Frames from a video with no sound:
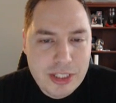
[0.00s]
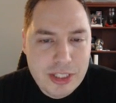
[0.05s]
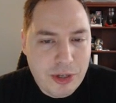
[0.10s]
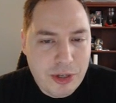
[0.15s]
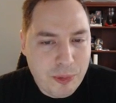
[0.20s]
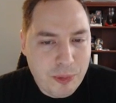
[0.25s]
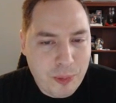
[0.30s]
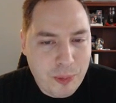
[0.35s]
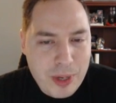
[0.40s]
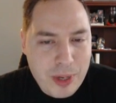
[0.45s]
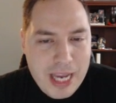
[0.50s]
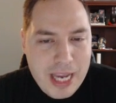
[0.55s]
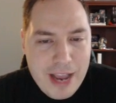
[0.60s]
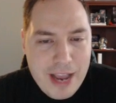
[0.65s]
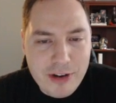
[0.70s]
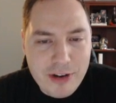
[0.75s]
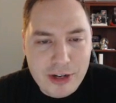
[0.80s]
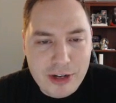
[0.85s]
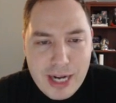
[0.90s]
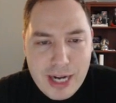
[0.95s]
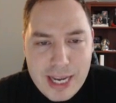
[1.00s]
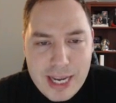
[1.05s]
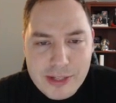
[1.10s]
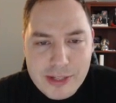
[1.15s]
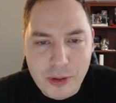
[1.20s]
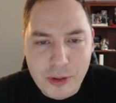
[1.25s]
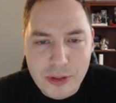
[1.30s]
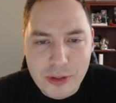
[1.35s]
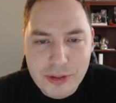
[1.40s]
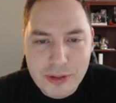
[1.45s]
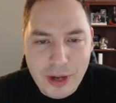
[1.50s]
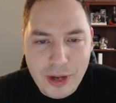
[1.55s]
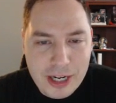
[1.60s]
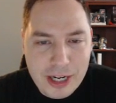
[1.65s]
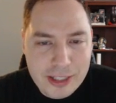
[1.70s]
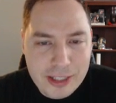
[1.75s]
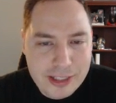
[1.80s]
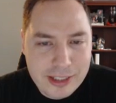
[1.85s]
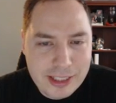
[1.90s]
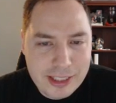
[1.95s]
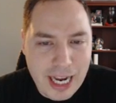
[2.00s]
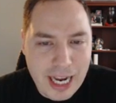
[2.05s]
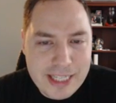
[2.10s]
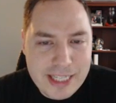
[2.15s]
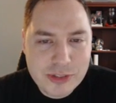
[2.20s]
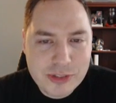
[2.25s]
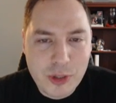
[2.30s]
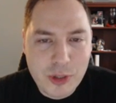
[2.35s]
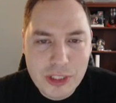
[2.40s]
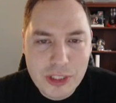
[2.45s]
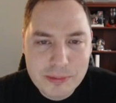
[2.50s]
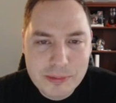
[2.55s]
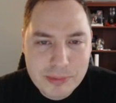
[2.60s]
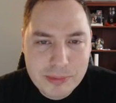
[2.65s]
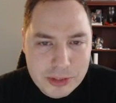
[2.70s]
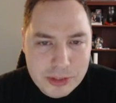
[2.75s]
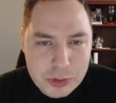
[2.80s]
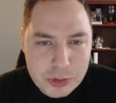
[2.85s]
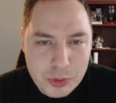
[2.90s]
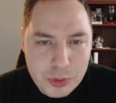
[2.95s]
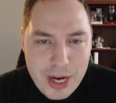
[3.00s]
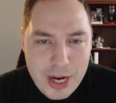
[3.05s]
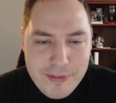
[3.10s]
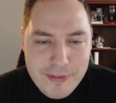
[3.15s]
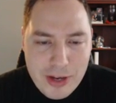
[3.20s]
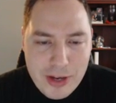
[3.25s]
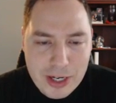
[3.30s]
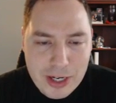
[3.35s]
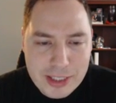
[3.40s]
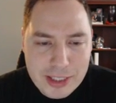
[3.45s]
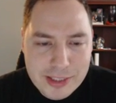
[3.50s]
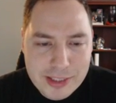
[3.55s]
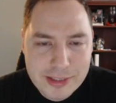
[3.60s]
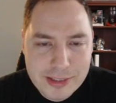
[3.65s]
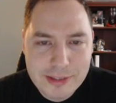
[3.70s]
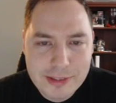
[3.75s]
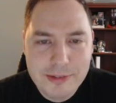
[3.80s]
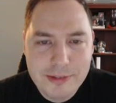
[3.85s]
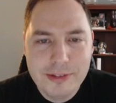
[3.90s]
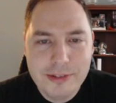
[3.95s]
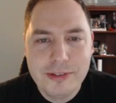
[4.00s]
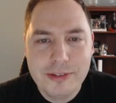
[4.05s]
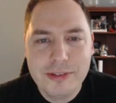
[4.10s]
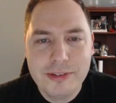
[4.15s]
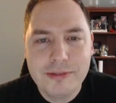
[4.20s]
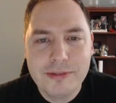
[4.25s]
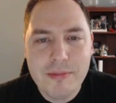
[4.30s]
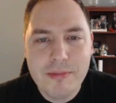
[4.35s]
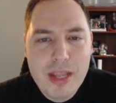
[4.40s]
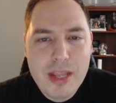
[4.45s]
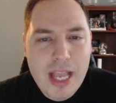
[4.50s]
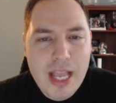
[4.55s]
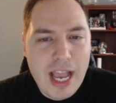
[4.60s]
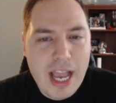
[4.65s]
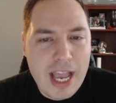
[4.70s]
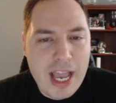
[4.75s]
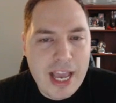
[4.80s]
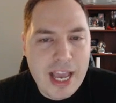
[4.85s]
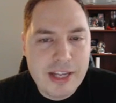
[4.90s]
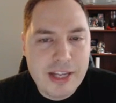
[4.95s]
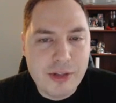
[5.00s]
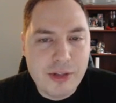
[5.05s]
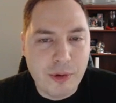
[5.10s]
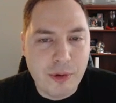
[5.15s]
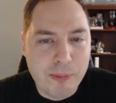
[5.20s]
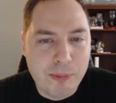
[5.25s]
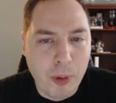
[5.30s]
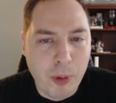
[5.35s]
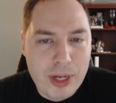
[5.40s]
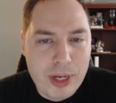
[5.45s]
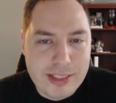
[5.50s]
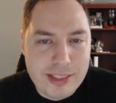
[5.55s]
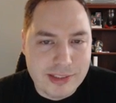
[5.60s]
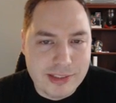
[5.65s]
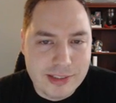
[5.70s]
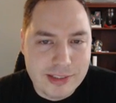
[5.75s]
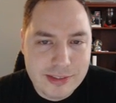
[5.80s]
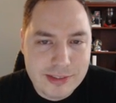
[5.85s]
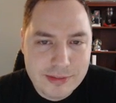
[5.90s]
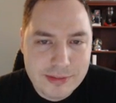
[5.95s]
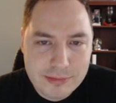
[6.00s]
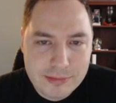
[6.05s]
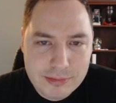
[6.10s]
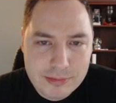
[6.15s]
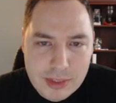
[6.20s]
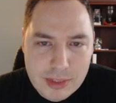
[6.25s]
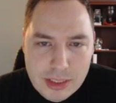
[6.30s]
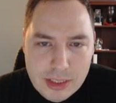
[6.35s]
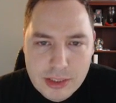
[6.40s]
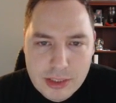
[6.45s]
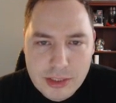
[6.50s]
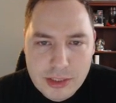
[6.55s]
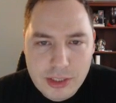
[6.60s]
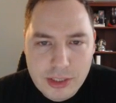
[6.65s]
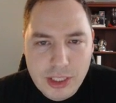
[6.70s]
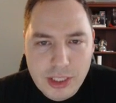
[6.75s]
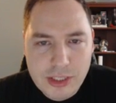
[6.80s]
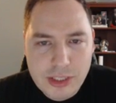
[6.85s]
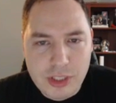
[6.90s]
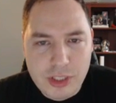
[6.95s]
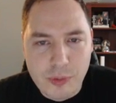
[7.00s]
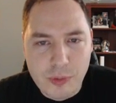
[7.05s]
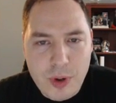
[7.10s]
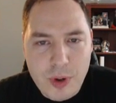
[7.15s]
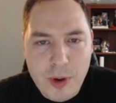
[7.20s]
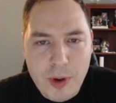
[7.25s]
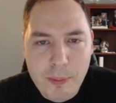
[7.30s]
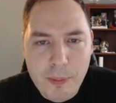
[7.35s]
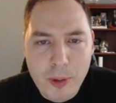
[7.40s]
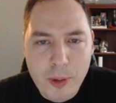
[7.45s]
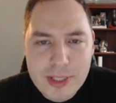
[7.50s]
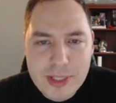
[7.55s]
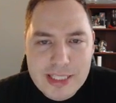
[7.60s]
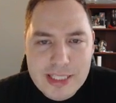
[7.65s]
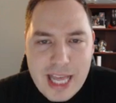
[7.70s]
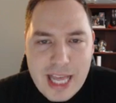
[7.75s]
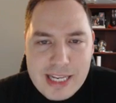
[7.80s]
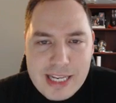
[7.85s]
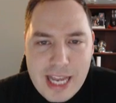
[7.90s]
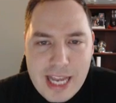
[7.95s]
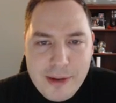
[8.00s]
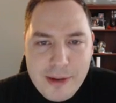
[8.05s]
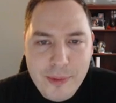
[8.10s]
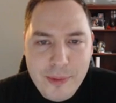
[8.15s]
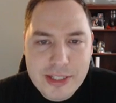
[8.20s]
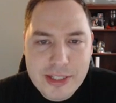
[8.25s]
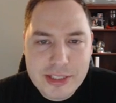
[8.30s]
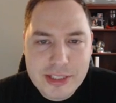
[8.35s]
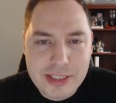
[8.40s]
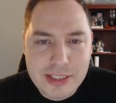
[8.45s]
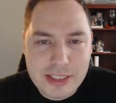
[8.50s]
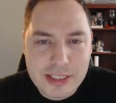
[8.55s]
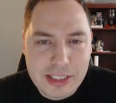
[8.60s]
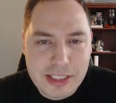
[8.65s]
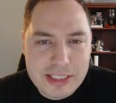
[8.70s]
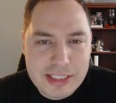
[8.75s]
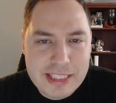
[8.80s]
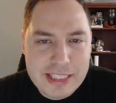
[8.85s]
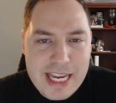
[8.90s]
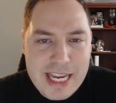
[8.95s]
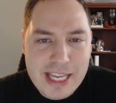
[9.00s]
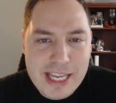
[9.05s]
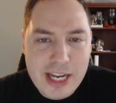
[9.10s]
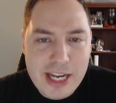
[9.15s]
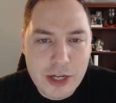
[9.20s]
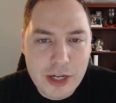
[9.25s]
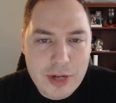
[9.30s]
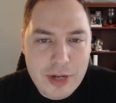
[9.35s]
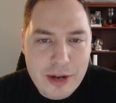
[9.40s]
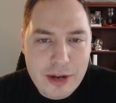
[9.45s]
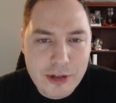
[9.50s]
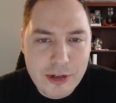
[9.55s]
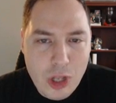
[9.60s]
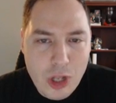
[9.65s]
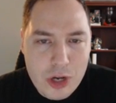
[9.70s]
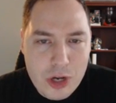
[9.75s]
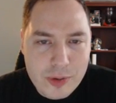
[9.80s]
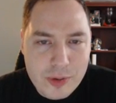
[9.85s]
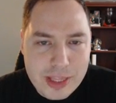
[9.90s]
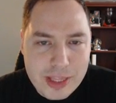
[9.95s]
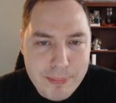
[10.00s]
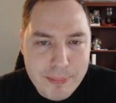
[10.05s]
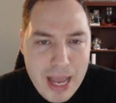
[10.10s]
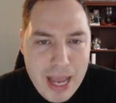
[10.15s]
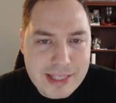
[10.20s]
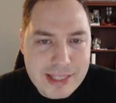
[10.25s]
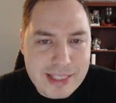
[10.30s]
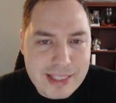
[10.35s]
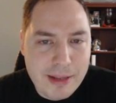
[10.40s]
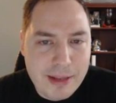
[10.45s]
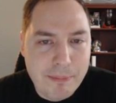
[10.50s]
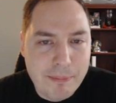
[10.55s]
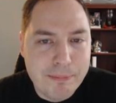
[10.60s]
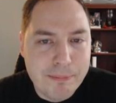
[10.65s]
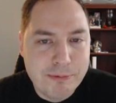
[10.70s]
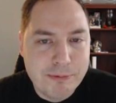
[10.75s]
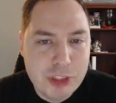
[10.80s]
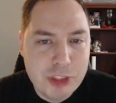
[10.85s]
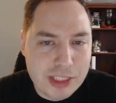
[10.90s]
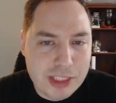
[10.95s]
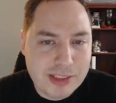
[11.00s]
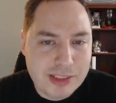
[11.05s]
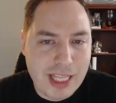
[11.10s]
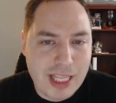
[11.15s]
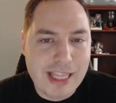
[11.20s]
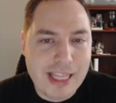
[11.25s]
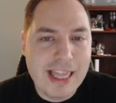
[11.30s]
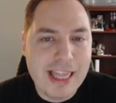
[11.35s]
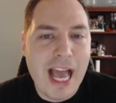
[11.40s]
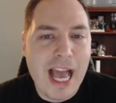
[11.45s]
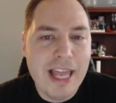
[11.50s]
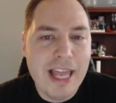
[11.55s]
We have our our Ice Golem, Graveyard, and Poison. So we will poison that Night Witch, taking her out along with the bats, and just like that,